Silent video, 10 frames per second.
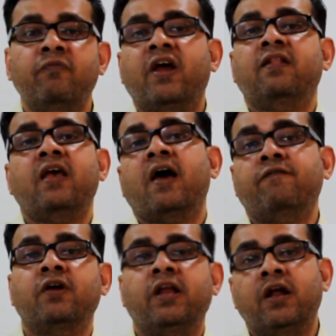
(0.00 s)
where they
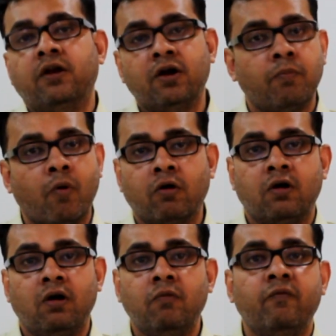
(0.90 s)
have created a
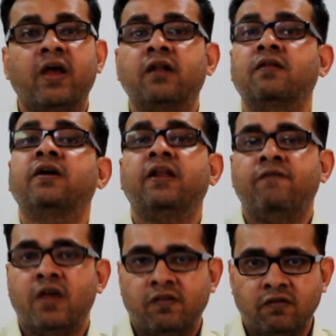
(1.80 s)
portal where the
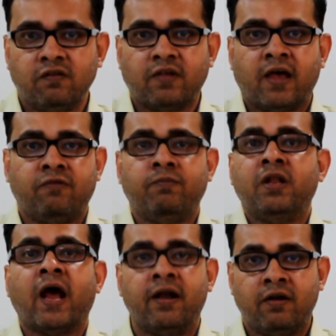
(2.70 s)
grievances has been
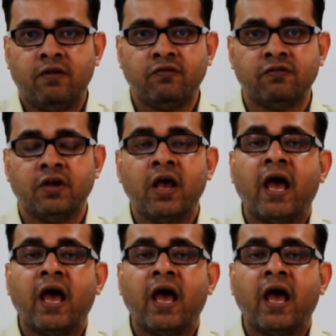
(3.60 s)
addressed,